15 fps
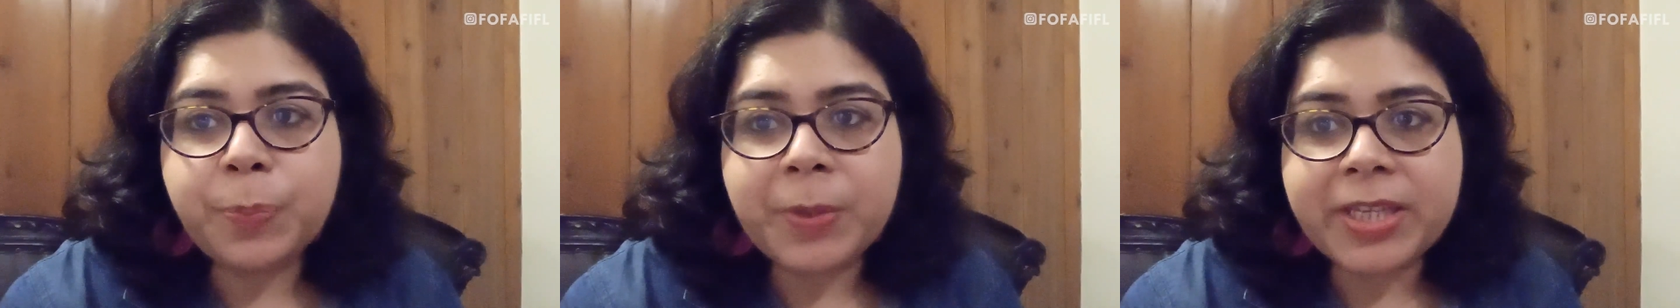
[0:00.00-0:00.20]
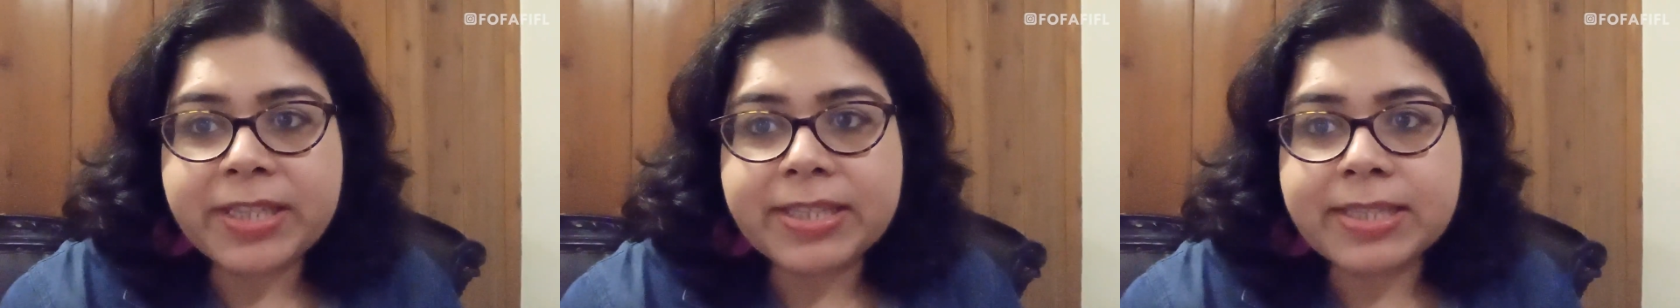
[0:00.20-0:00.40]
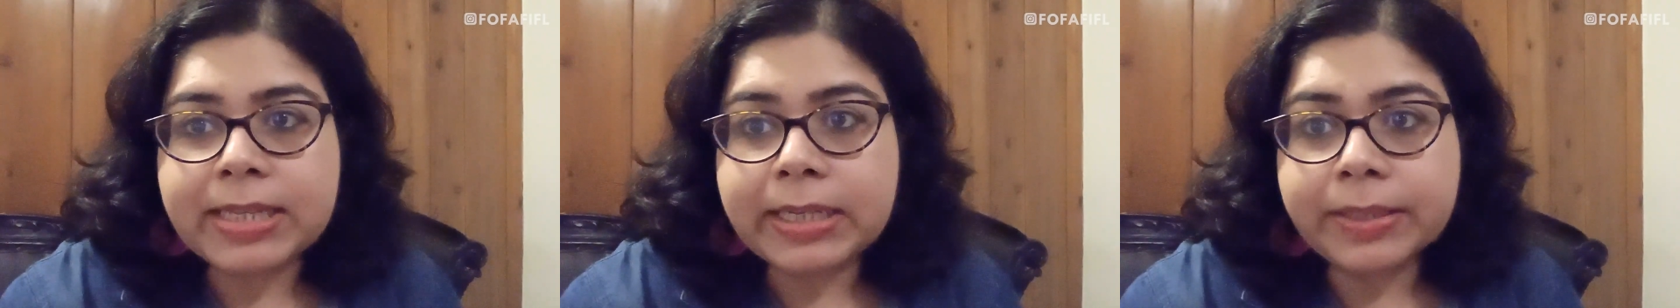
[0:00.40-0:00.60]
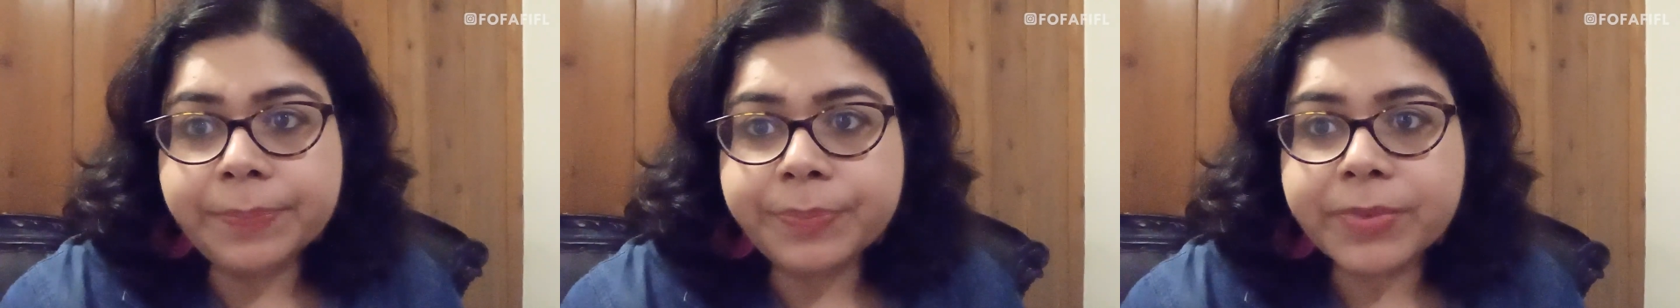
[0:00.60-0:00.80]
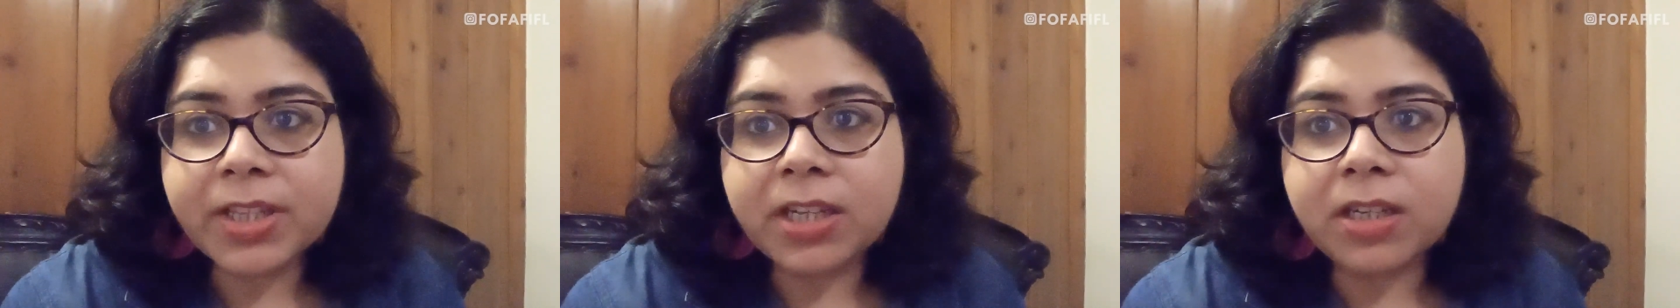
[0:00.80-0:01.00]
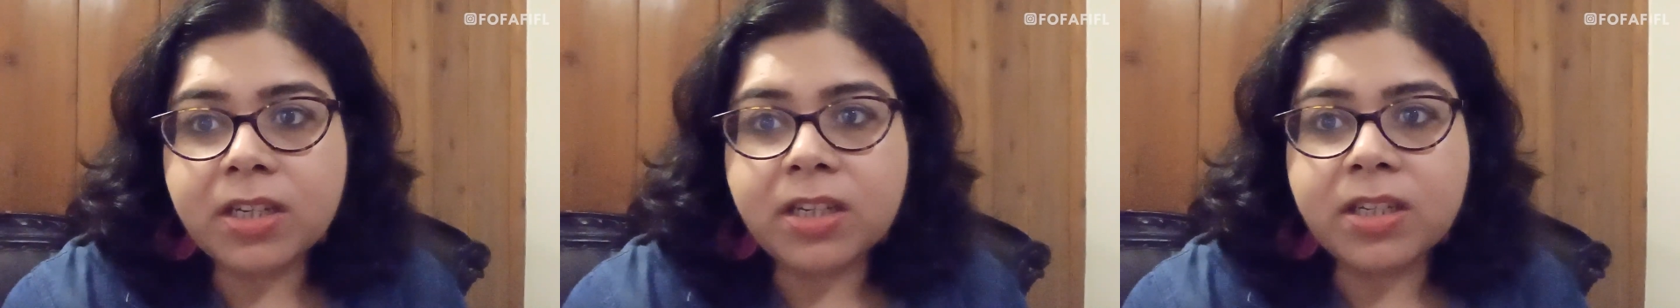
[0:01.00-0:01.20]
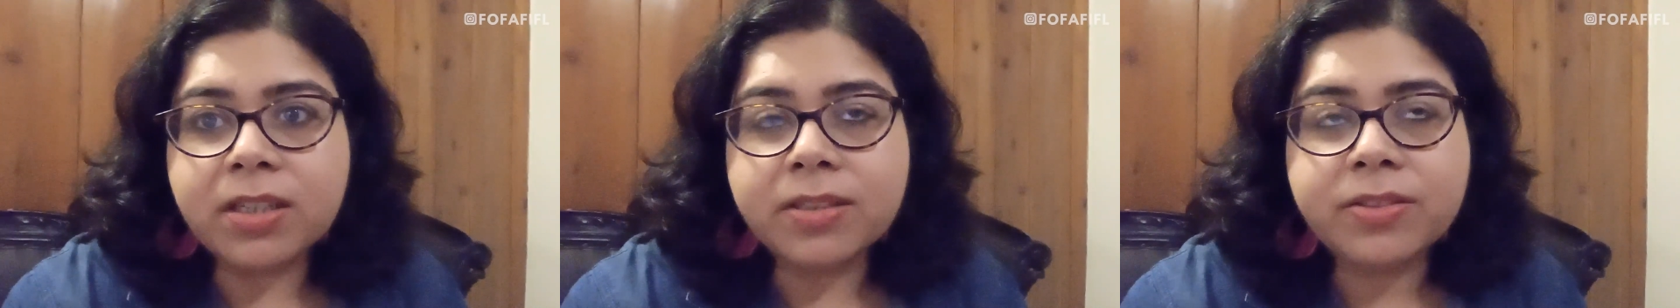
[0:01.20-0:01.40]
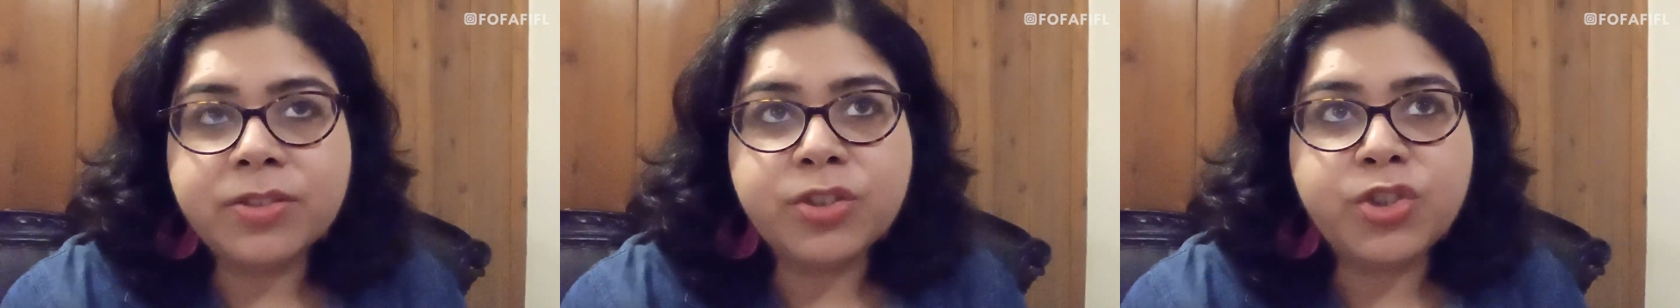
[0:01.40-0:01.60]
pizza,
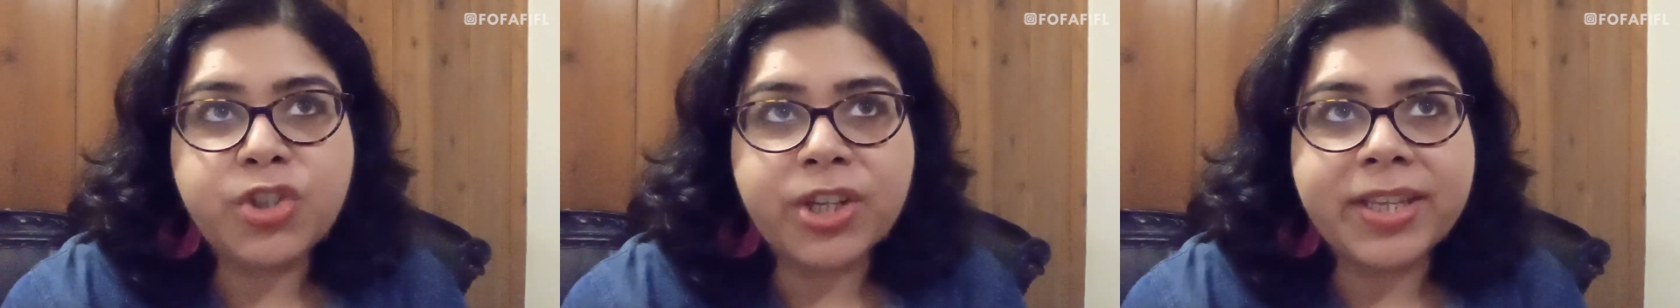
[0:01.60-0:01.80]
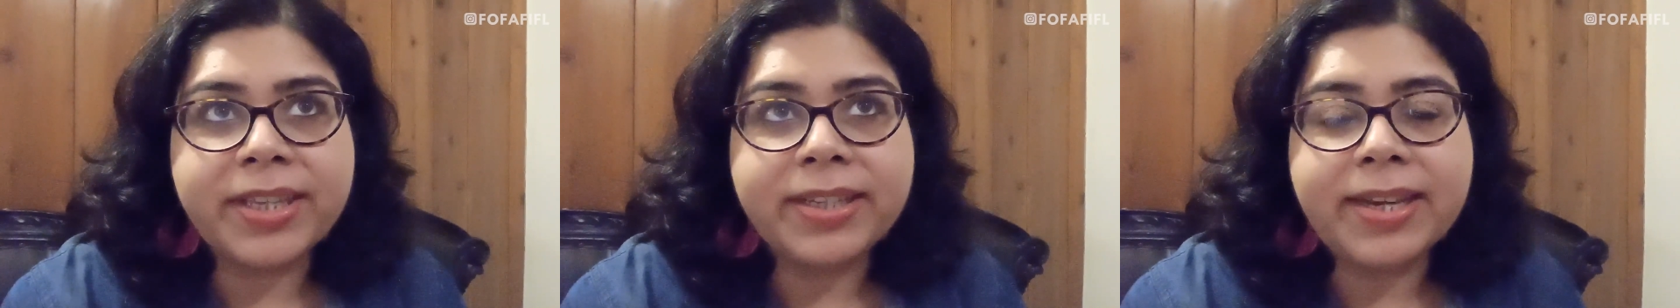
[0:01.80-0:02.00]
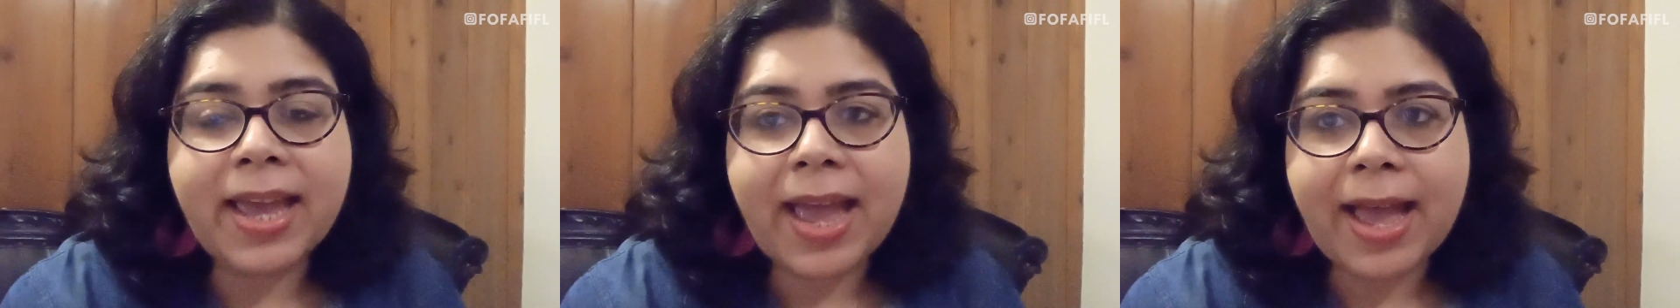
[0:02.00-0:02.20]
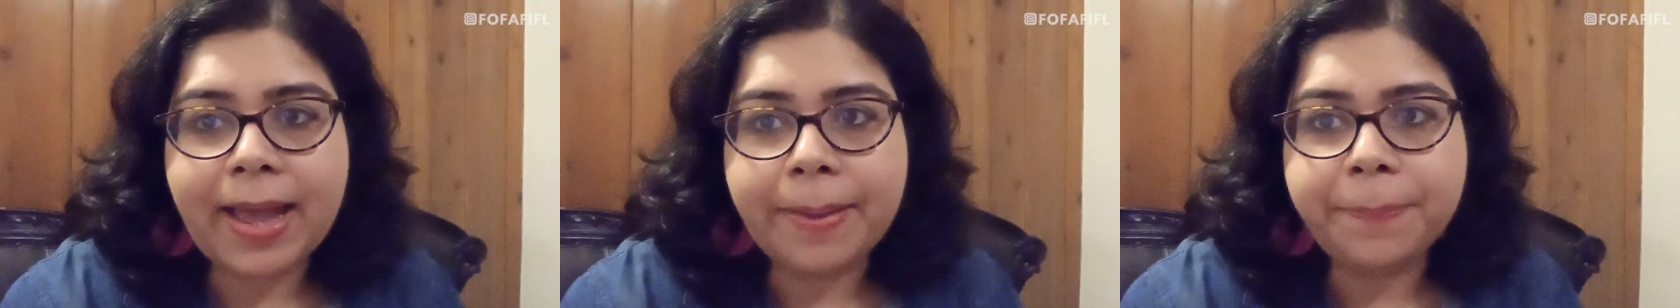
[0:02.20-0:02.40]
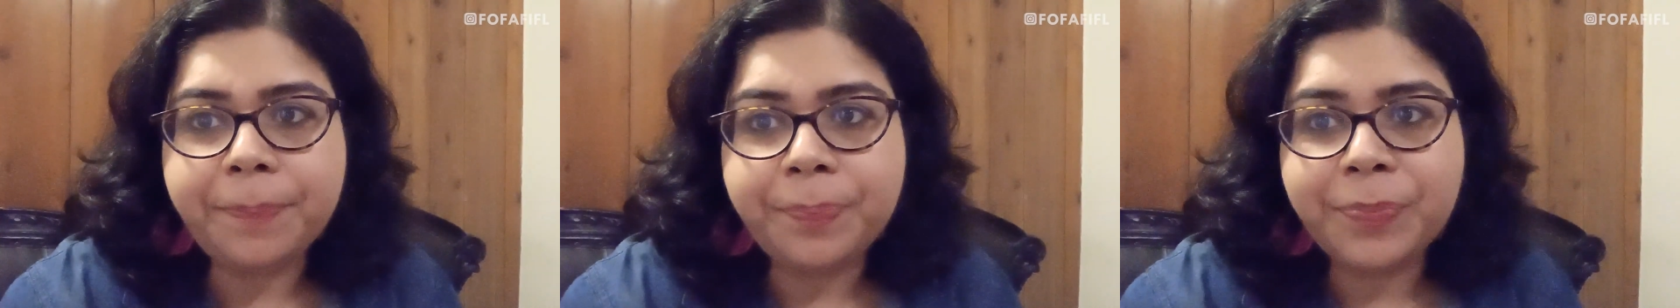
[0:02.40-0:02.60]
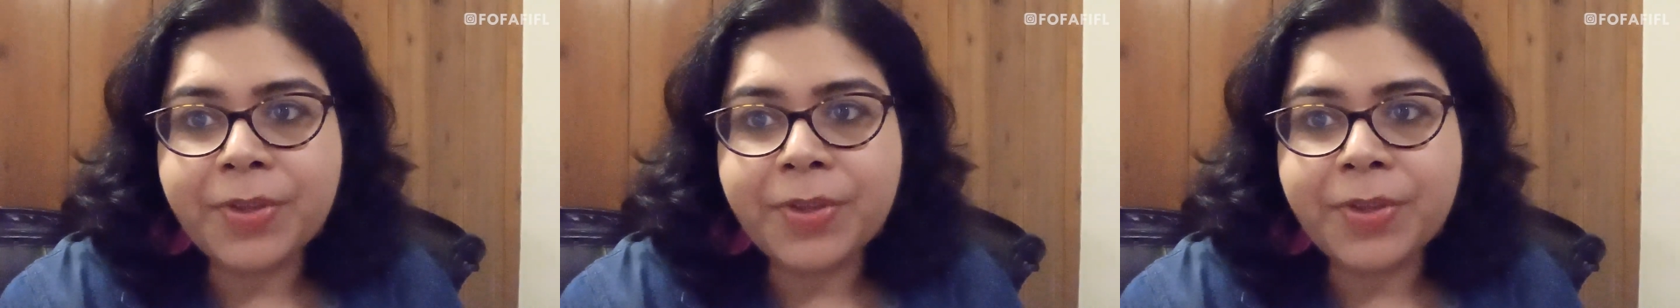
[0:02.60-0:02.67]
chicken ham.